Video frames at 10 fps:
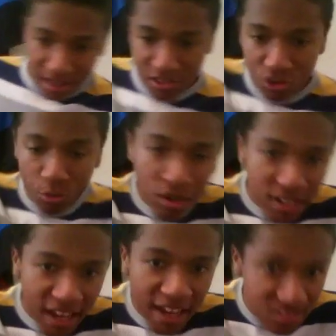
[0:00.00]
is a
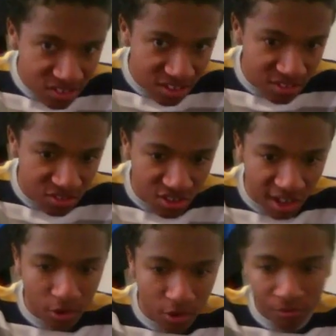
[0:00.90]
1/18th
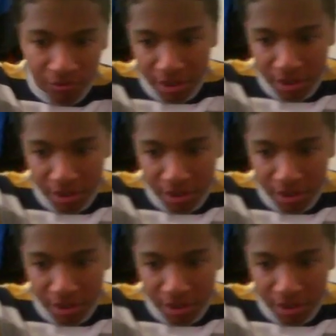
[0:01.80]
scale,